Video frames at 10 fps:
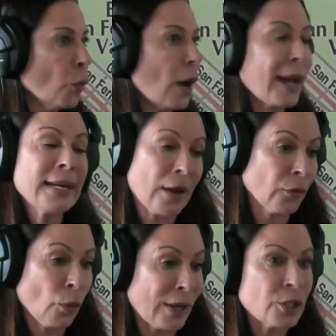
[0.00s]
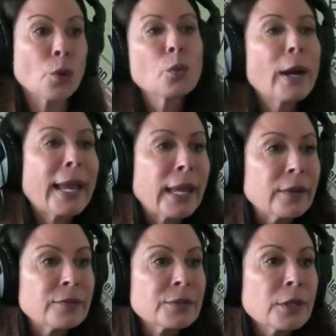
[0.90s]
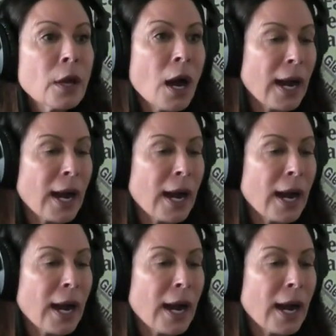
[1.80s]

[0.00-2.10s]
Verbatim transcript: I never went to raves.